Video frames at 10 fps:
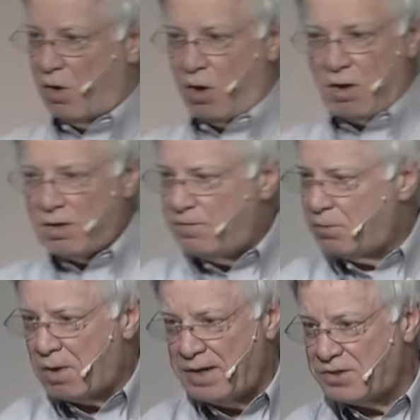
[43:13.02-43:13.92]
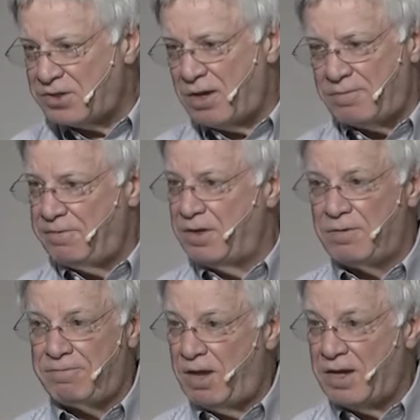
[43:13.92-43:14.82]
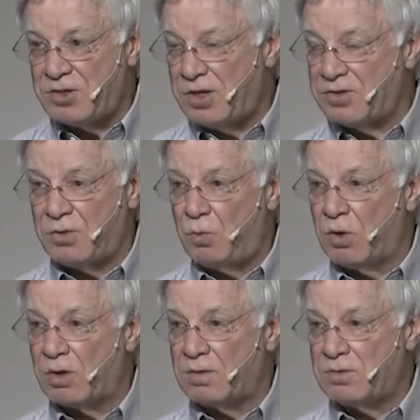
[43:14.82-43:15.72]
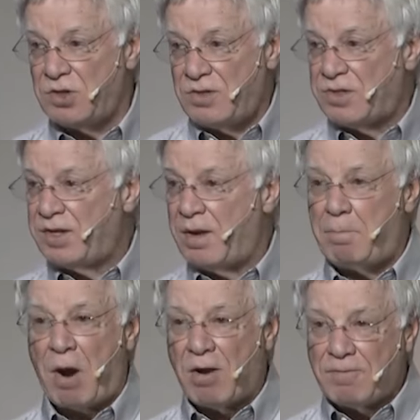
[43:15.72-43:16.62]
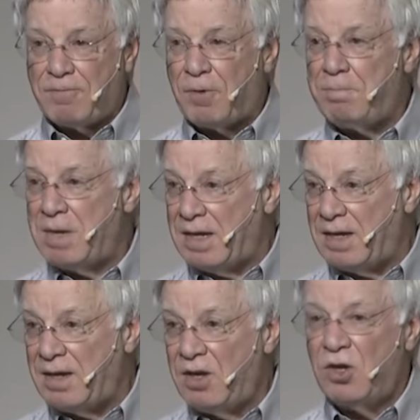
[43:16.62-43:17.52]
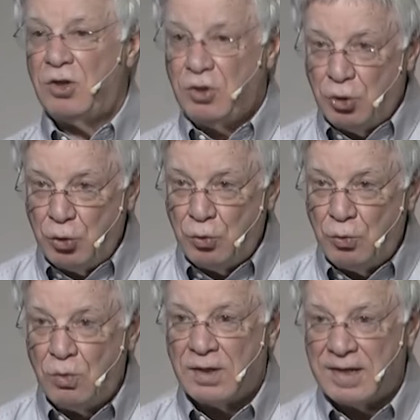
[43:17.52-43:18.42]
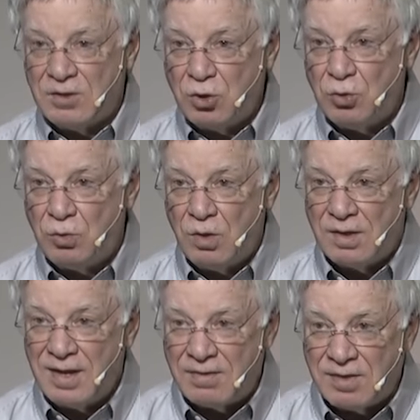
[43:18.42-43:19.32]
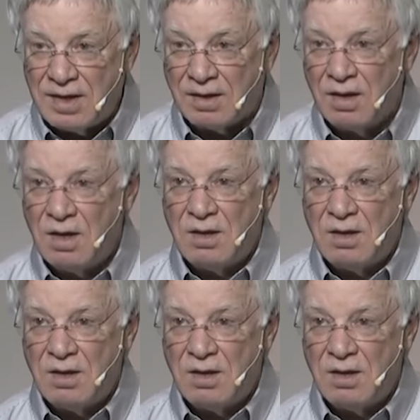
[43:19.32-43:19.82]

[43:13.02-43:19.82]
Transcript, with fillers: All of the right stuff in the flesh doesn't work. Jesus said, Apart from me, you can do nothing.